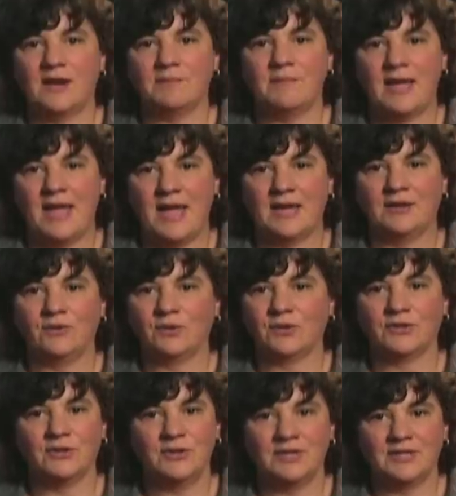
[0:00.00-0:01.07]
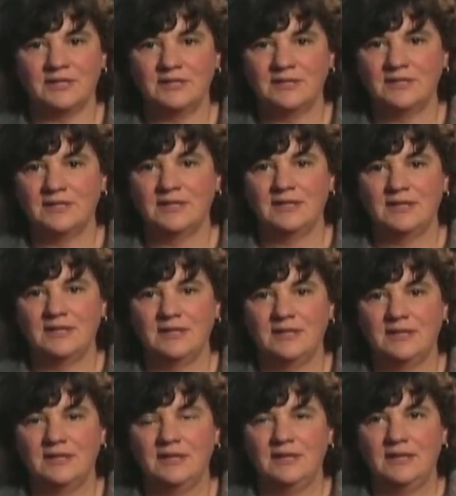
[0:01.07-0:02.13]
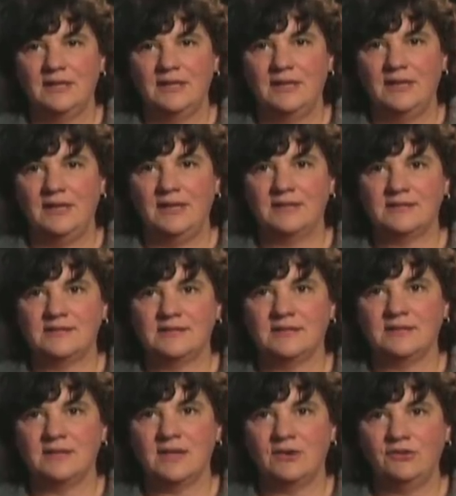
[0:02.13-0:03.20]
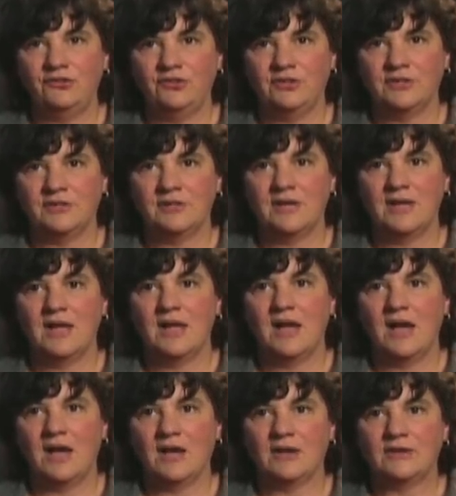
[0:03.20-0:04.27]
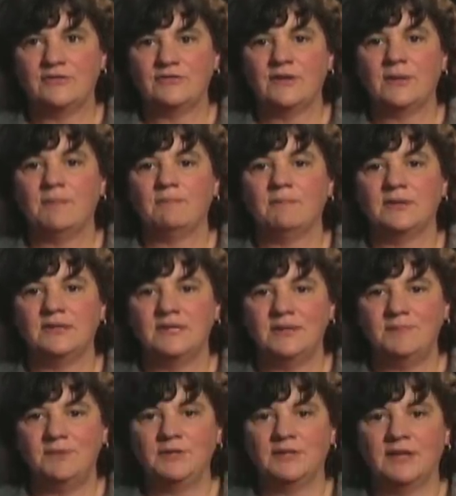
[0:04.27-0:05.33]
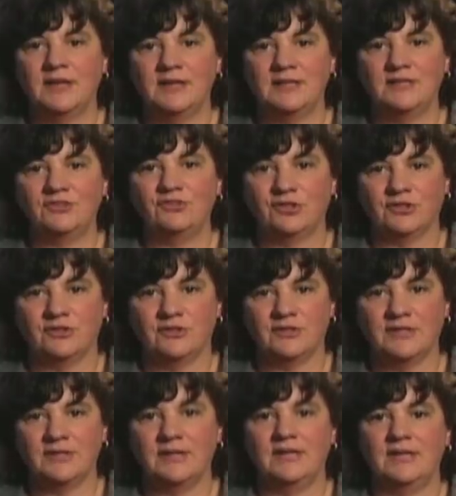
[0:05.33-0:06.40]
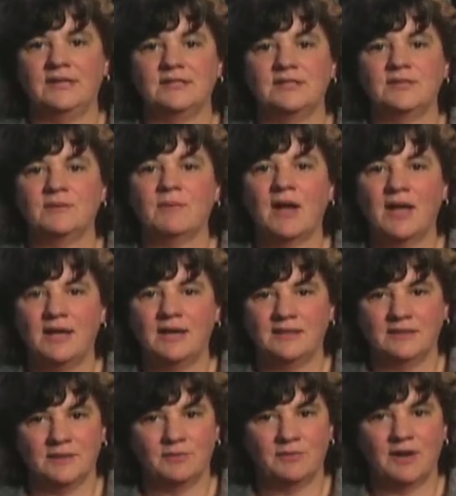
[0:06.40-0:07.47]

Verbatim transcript: are bad or good. It's the notion of manipulating children into buying the